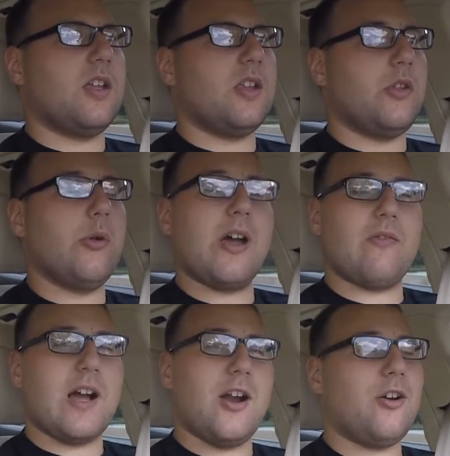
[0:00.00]
you have
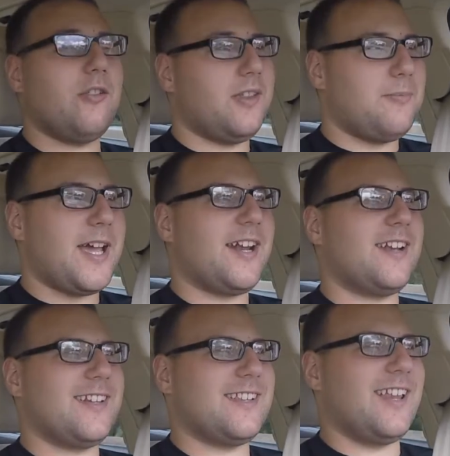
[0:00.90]
not only made
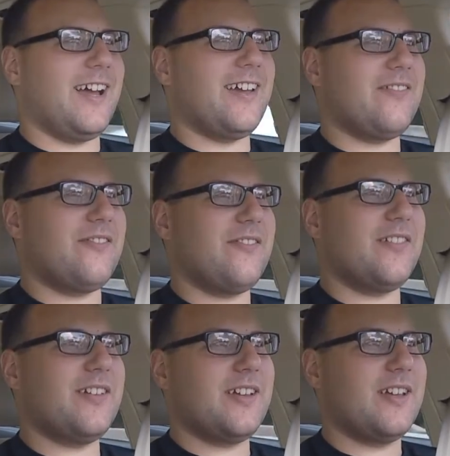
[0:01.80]
it in life,
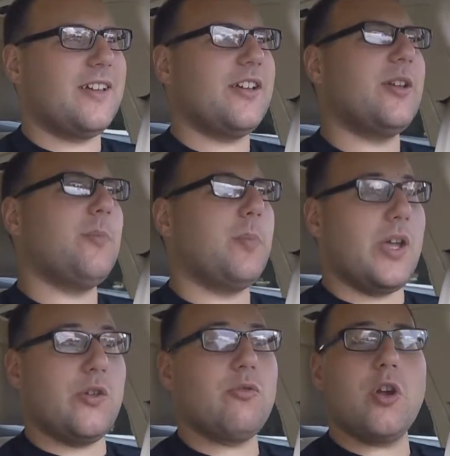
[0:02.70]
but
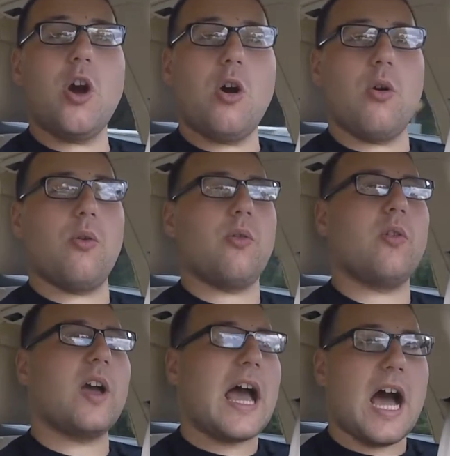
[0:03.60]
you know
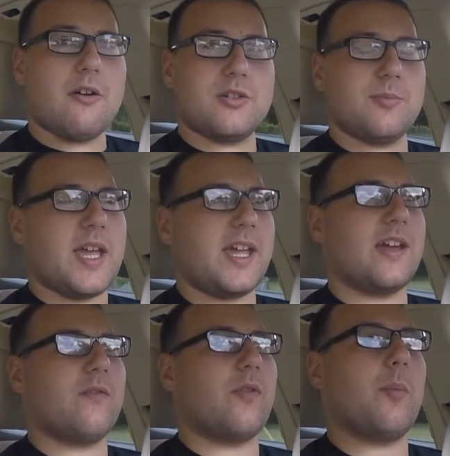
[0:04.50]
how to make
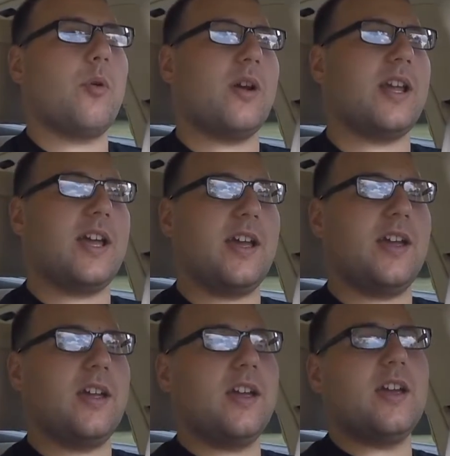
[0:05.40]
it from point A
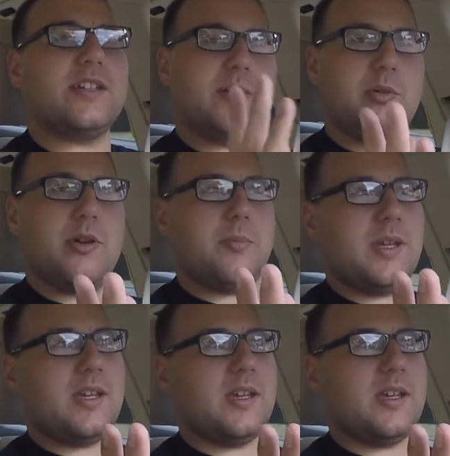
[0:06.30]
to point B